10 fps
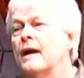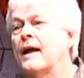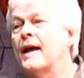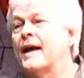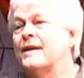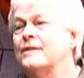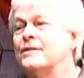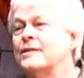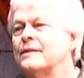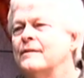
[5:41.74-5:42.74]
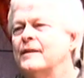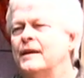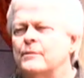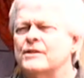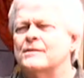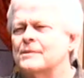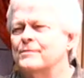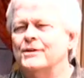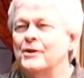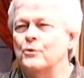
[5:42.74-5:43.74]
And he was,
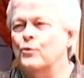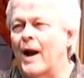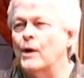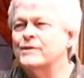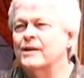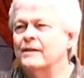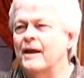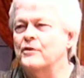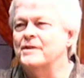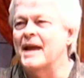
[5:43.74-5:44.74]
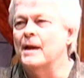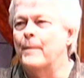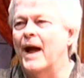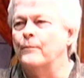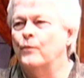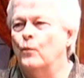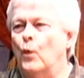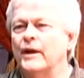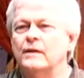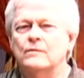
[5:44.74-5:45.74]
grousing the other day about
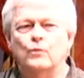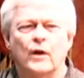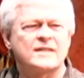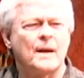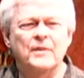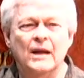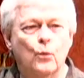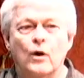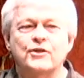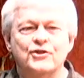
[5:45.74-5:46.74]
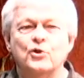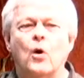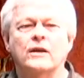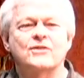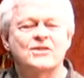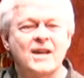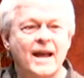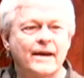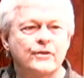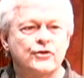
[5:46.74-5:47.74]
something he wanted to do on
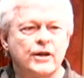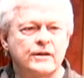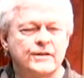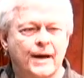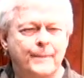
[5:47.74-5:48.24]
stage, and